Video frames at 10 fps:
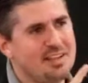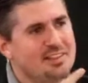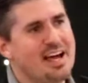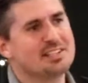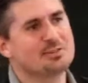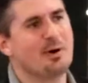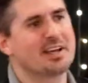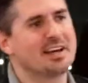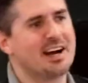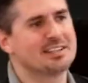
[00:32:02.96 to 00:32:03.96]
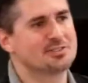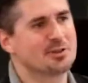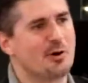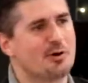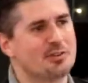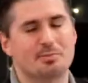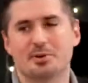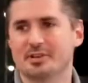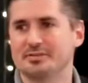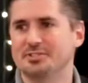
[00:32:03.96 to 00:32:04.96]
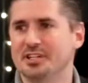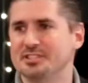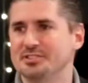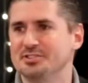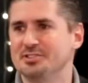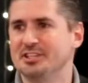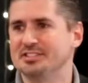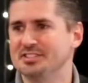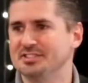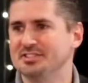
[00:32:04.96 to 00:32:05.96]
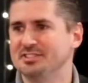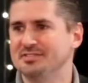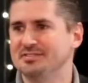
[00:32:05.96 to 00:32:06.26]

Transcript: that's why God called the book of Judges, Judges.